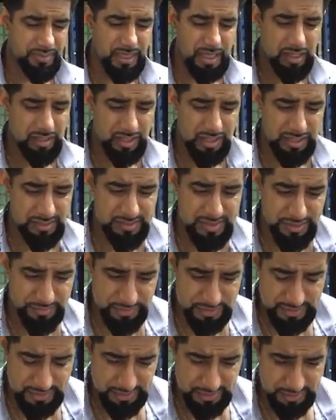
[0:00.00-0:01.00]
Allah's never
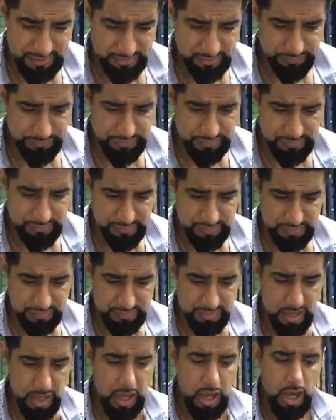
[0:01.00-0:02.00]
said any of these things.
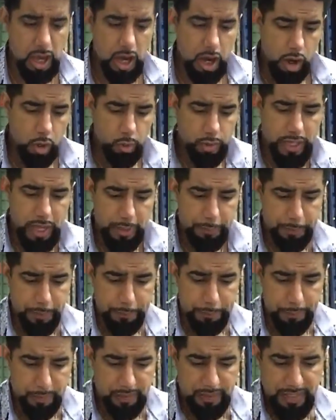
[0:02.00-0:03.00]
Okay,
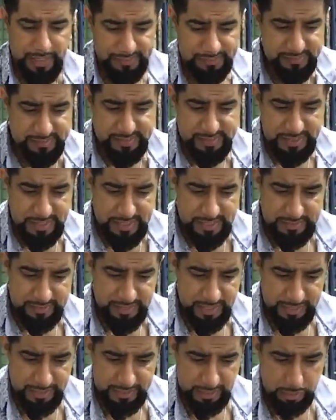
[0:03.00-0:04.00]
people, let's
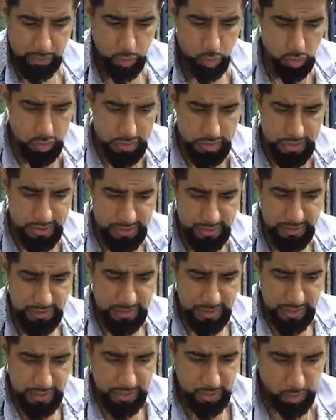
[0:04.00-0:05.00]
take a look.
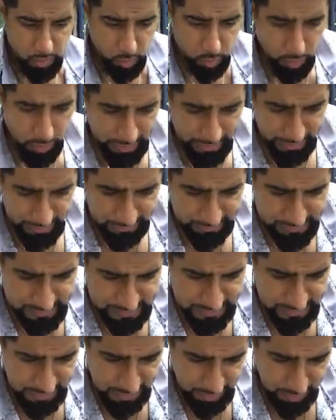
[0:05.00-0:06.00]
What
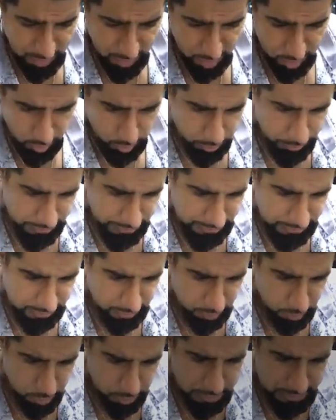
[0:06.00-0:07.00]
else are we
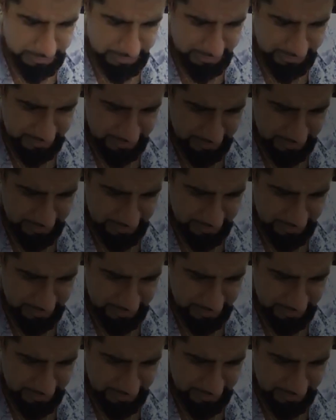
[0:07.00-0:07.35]
looking at?